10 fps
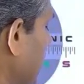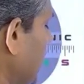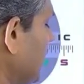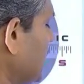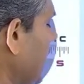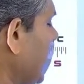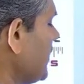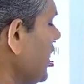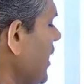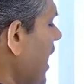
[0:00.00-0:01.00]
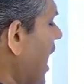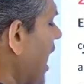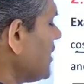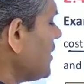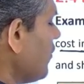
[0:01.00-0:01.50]
it says
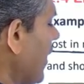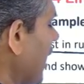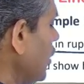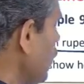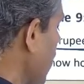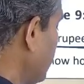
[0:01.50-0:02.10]
as the value of